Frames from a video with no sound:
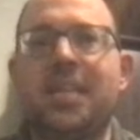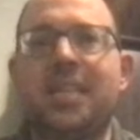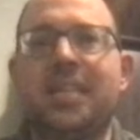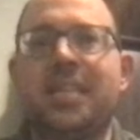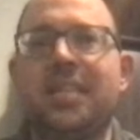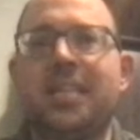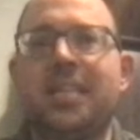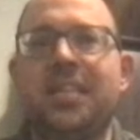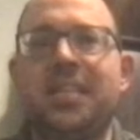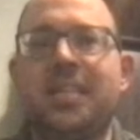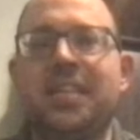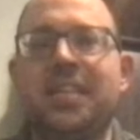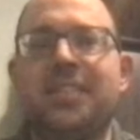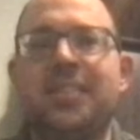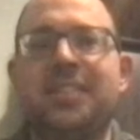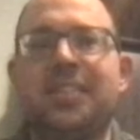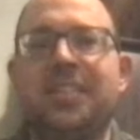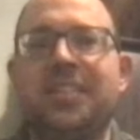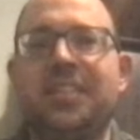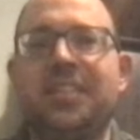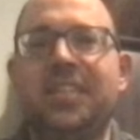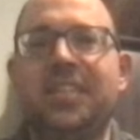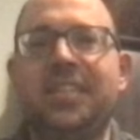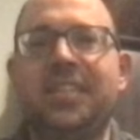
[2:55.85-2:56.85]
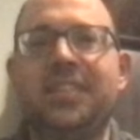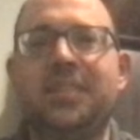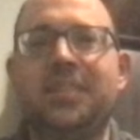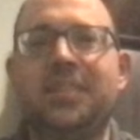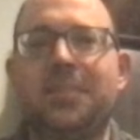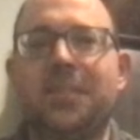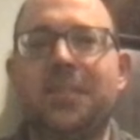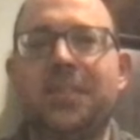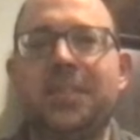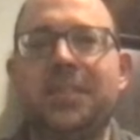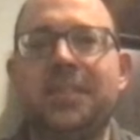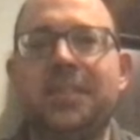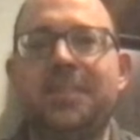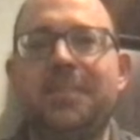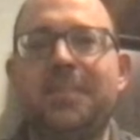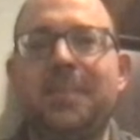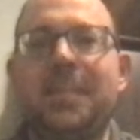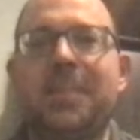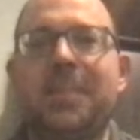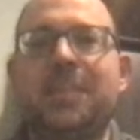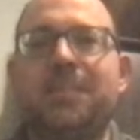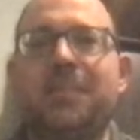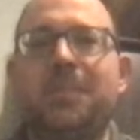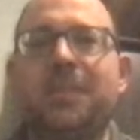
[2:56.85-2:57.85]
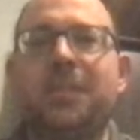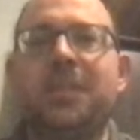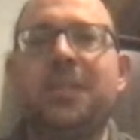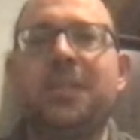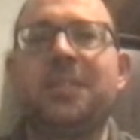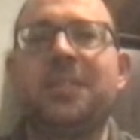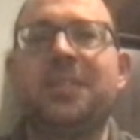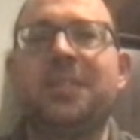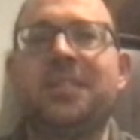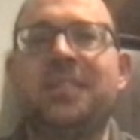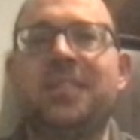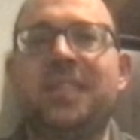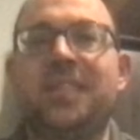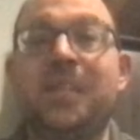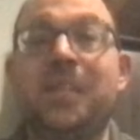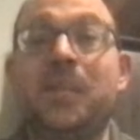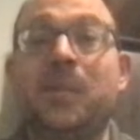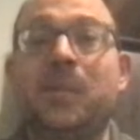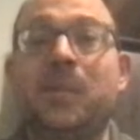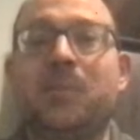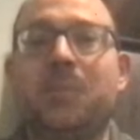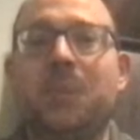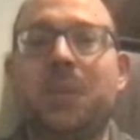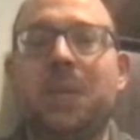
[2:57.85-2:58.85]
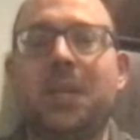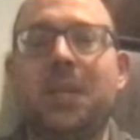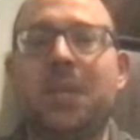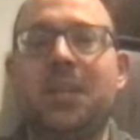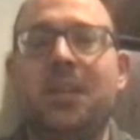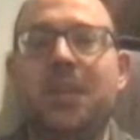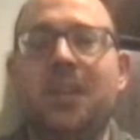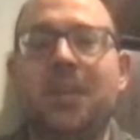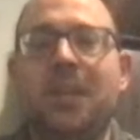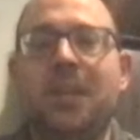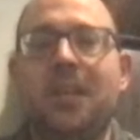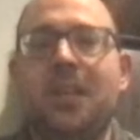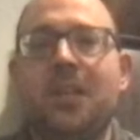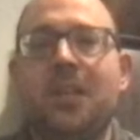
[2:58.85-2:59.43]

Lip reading: Not that he necessarily needs the money. He makes millions as it is. But,